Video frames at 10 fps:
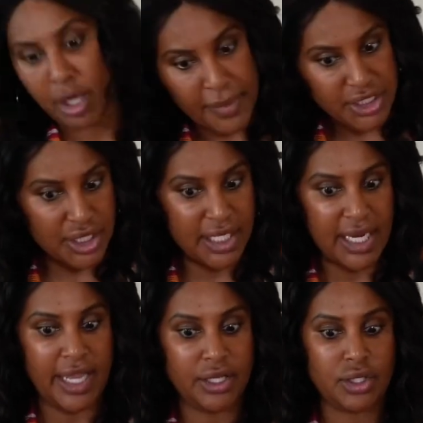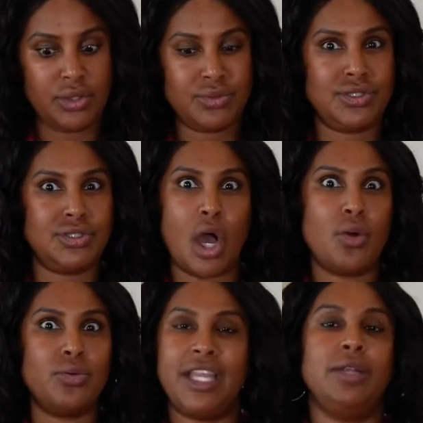permission, and you
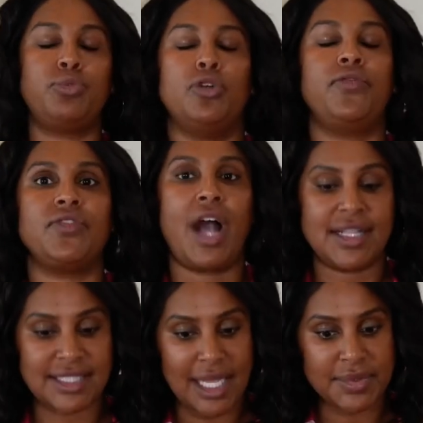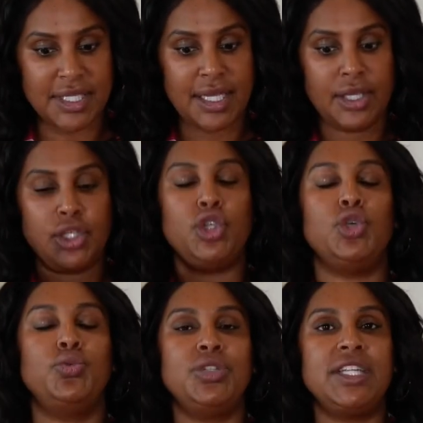don't need proof of concepts.
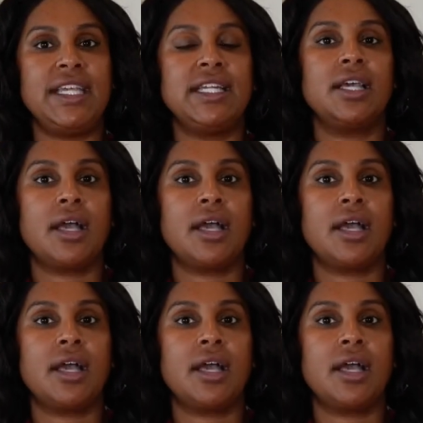You need